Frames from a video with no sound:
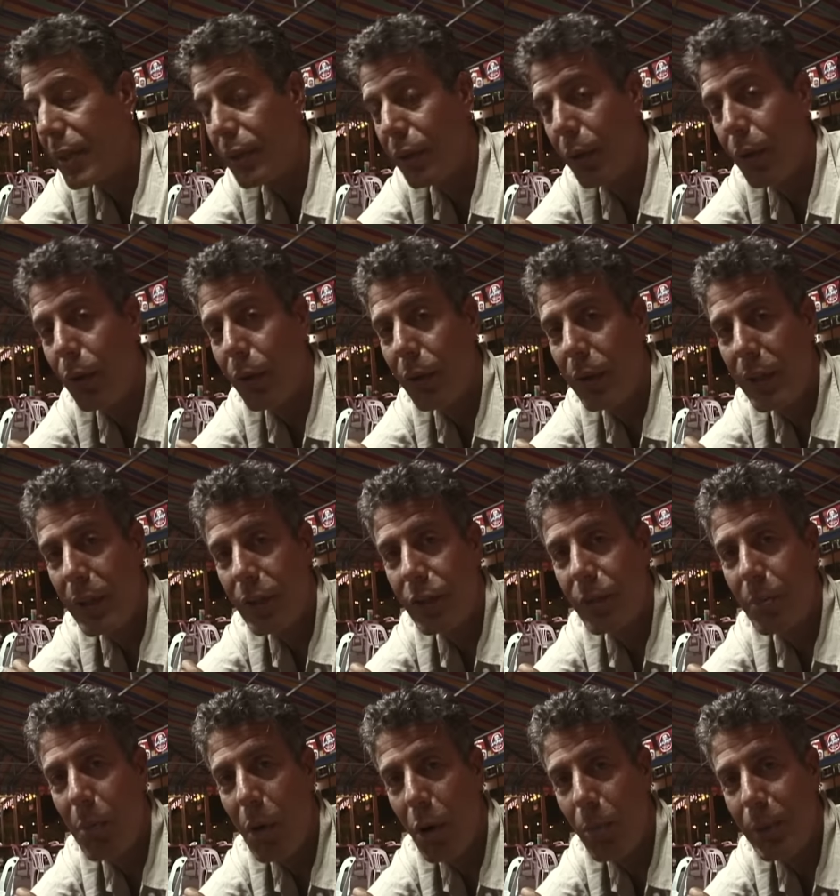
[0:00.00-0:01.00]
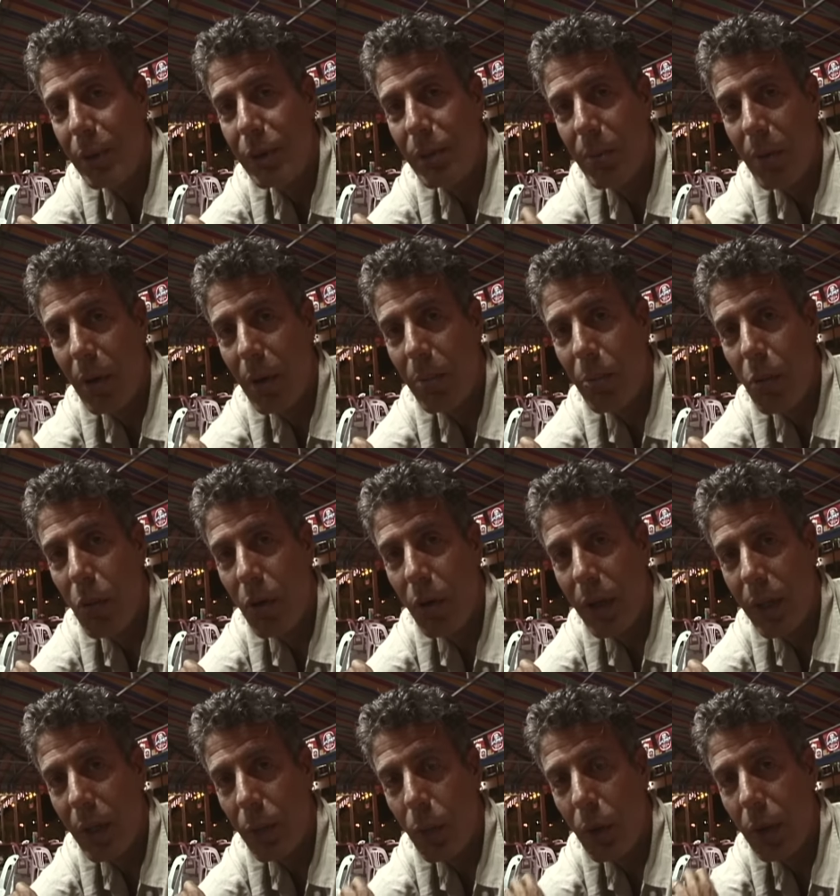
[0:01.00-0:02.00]
At the earliest moment tomorrow
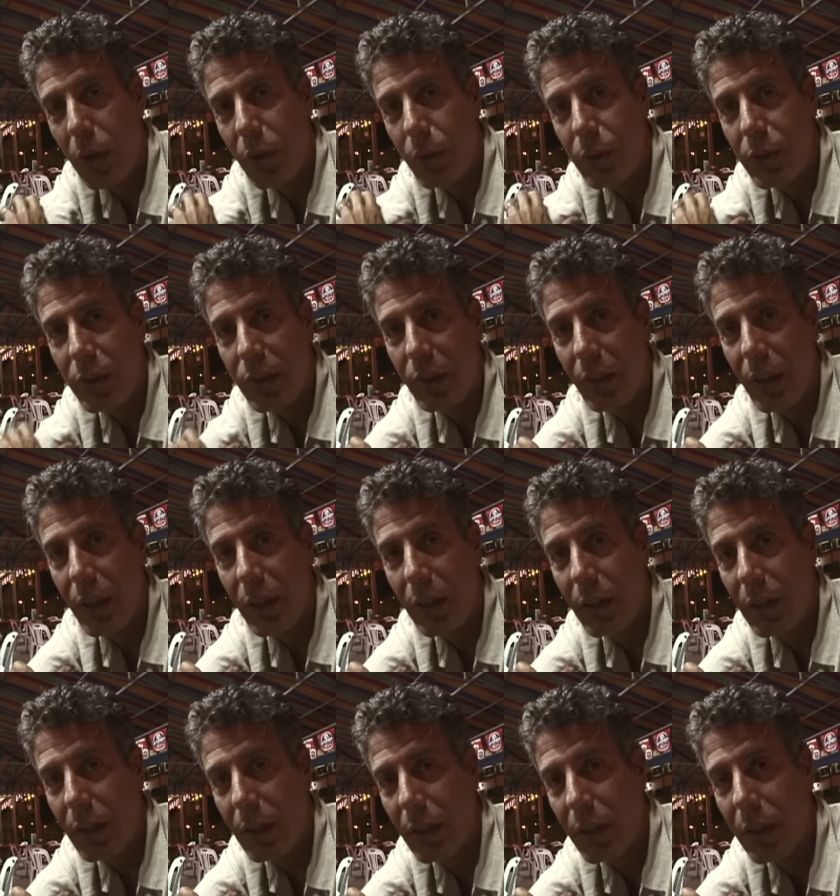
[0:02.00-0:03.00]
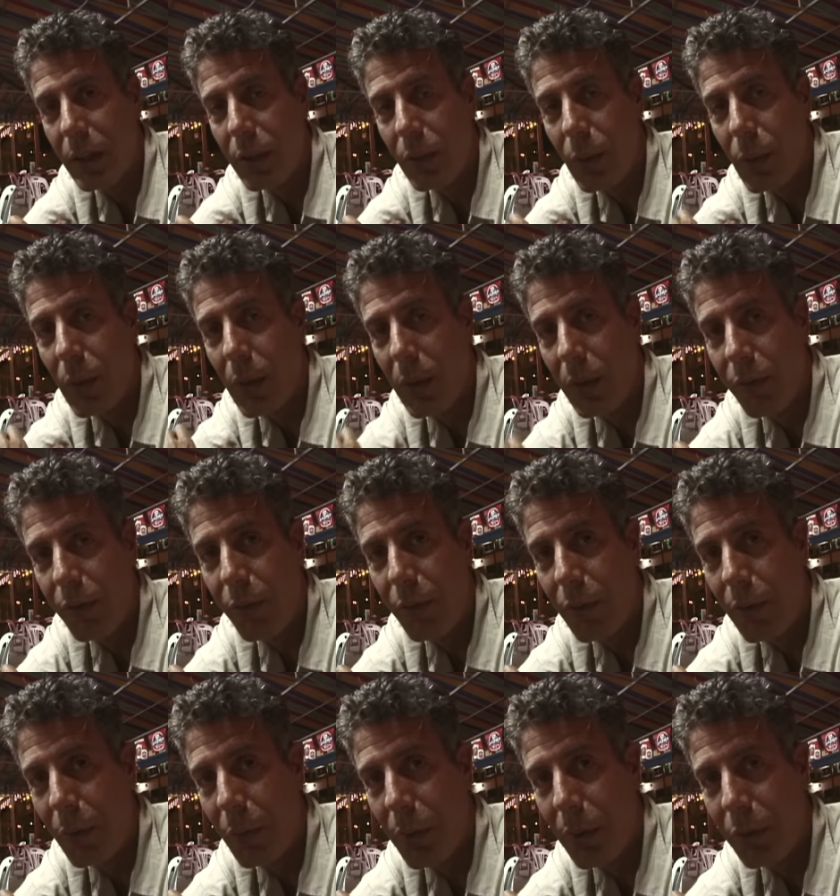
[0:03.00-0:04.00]
morning, we're gonna slink uh, into our
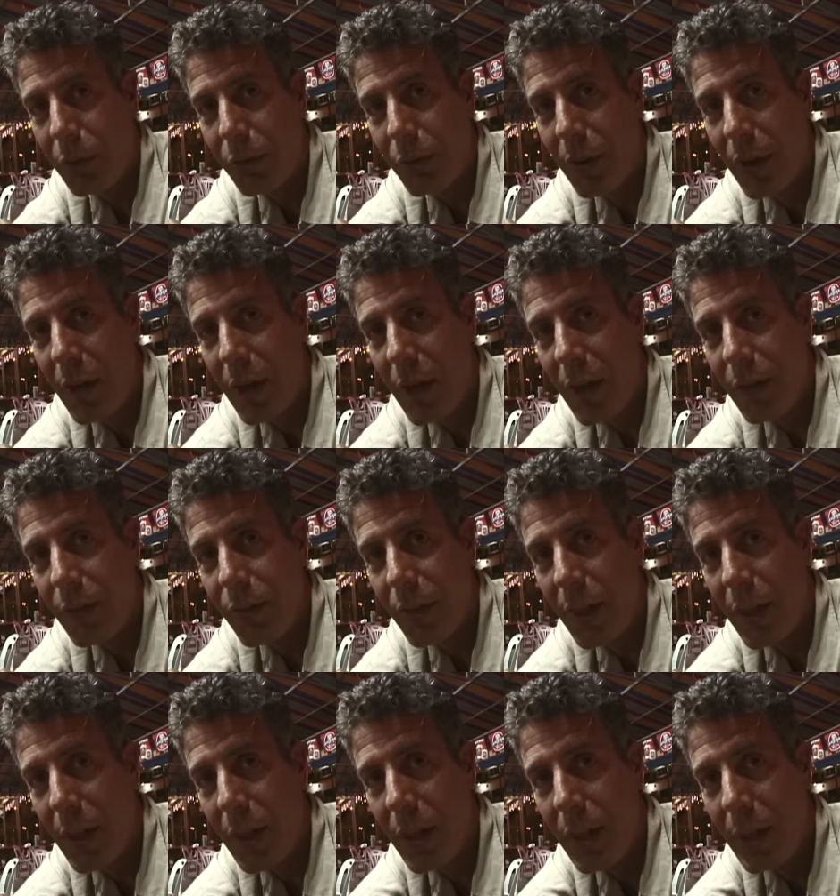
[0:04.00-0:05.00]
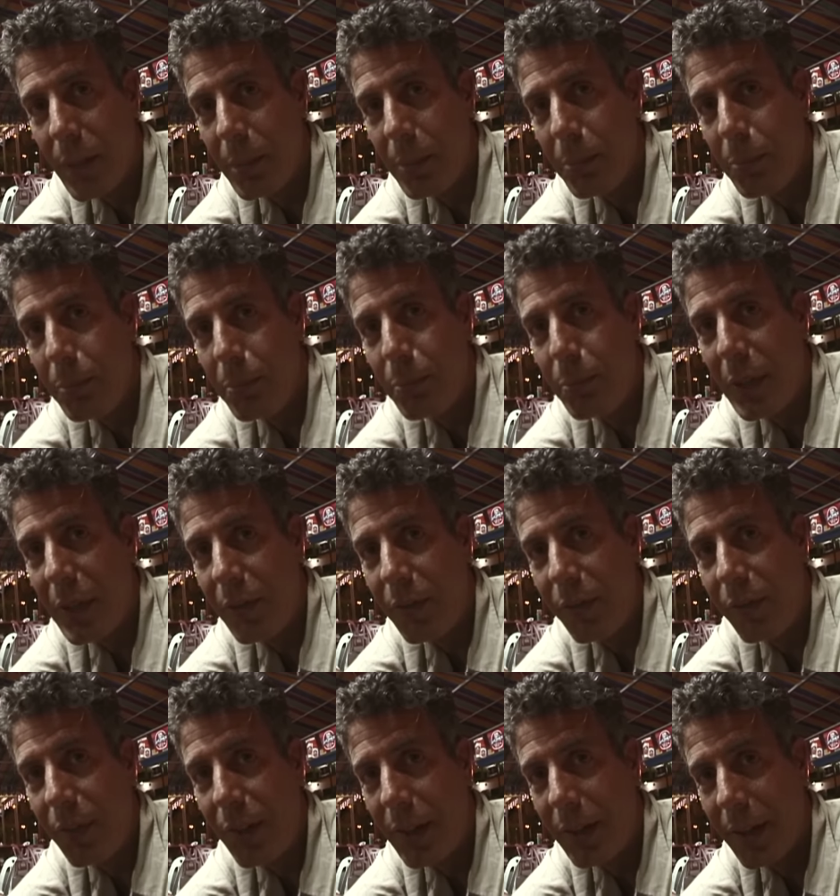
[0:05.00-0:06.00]
four-wheel drive and beat
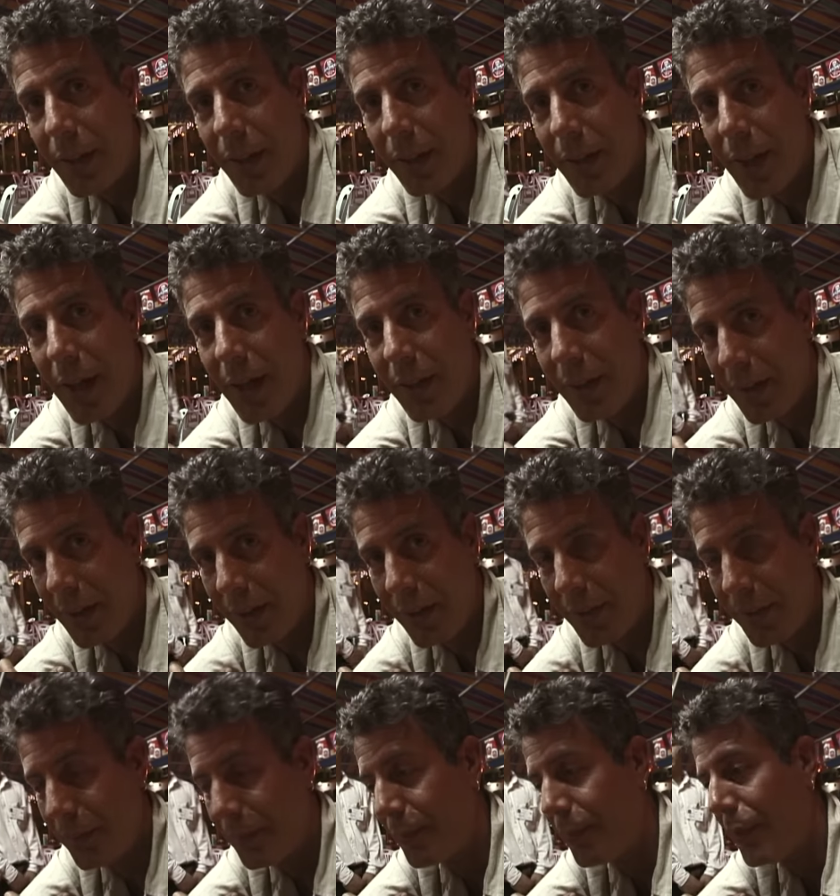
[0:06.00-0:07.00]
feet the hell out of here.